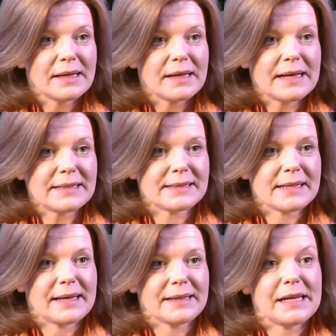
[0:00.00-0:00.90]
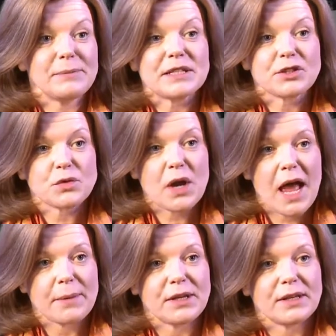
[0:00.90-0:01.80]
As Kim
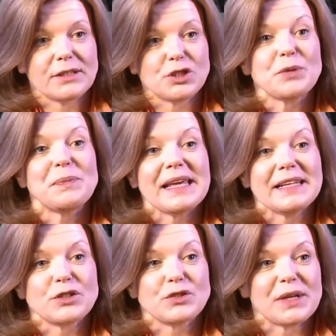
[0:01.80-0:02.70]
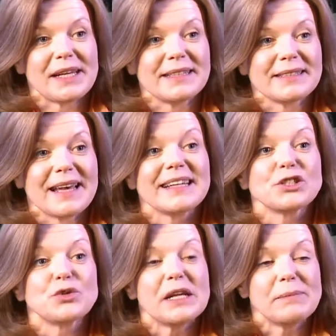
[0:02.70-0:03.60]
described, the shipping industry is
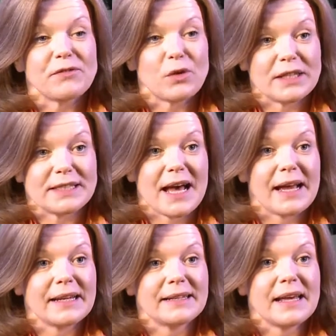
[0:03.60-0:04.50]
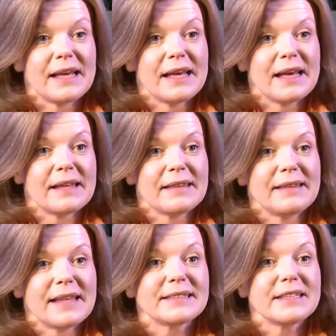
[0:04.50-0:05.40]
extremely volatile, and
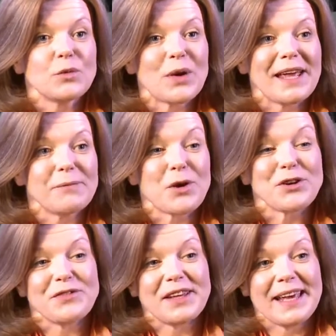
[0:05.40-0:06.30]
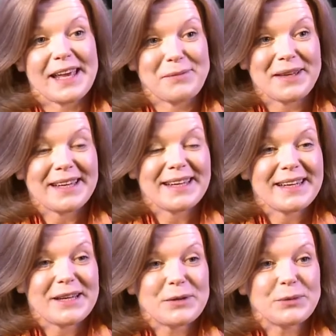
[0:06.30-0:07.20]
that's in a way part of the game.
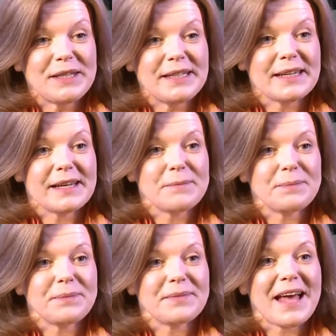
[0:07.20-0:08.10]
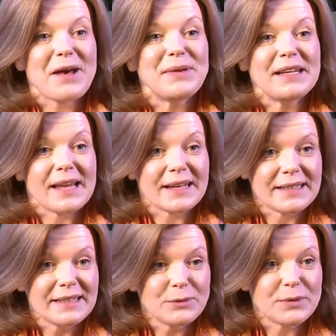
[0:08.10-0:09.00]
We have been
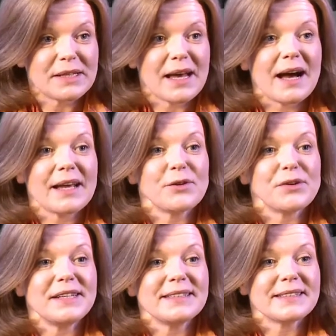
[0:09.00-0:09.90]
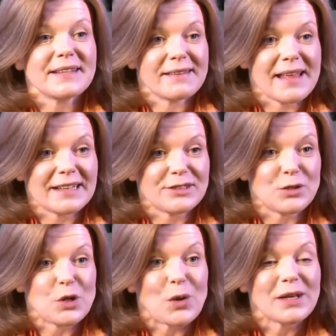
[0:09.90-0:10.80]
lucky with a high earnings thanks to
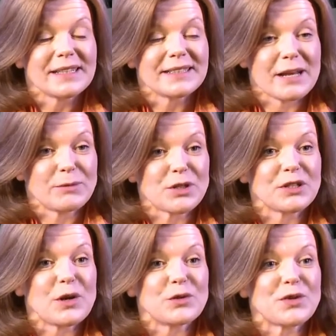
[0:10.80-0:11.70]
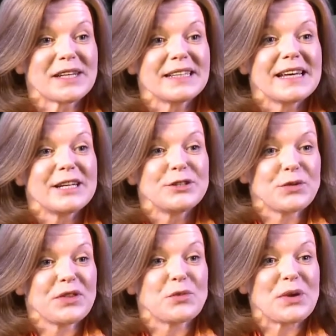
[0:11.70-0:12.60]
long time charter contract
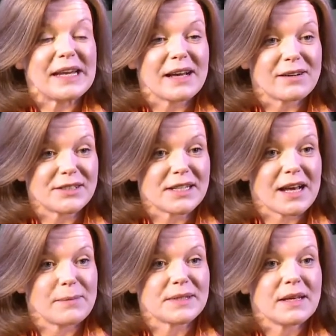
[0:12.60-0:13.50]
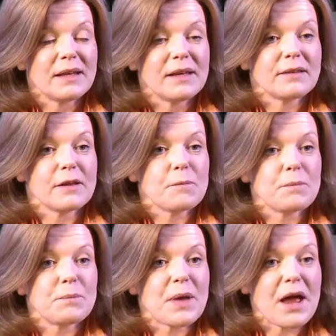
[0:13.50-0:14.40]
during the really hard times,
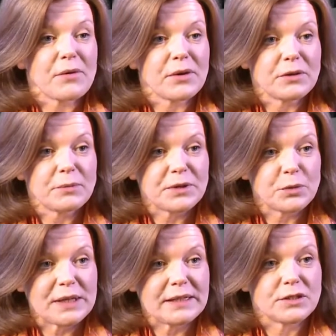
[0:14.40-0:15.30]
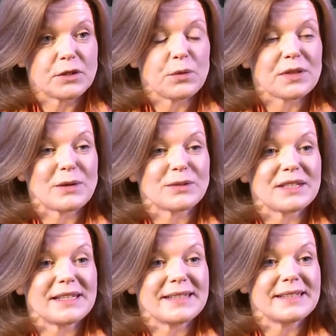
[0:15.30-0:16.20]
the period between
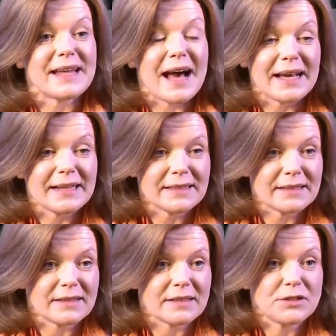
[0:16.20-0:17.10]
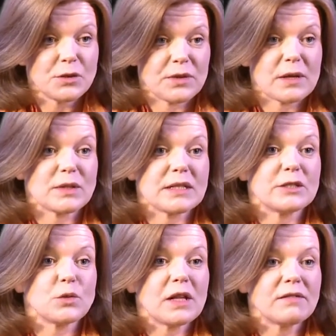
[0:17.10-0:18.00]
2009 and
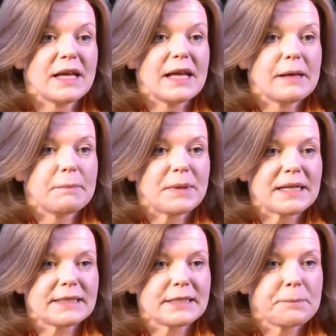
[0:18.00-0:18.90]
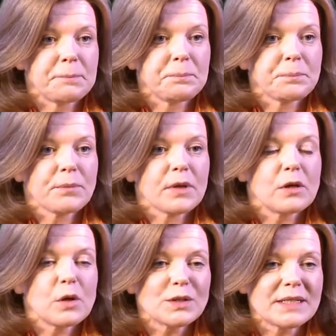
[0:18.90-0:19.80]
2012. But a
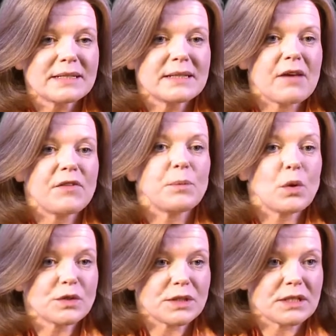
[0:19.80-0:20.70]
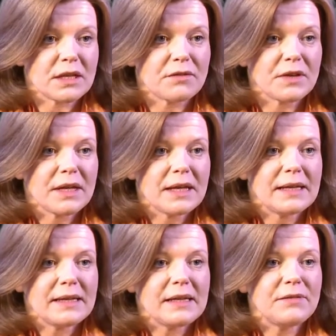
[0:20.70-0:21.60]
loss is never positive,
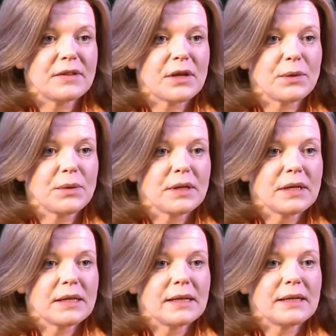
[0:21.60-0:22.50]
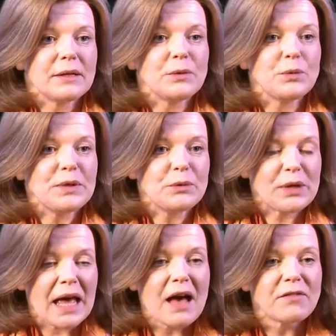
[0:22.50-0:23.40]
even though we
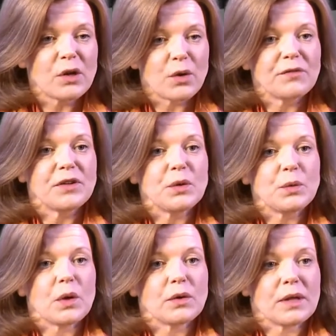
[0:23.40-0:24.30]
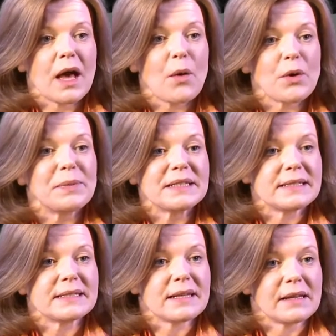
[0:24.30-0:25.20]
have a longer view on our
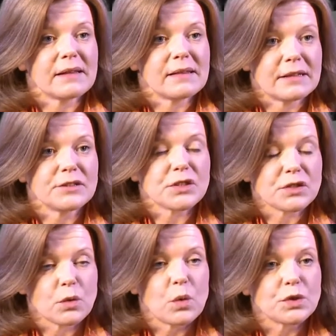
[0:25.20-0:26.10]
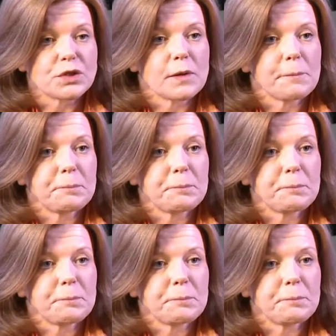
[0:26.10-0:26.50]
business than just a quarter.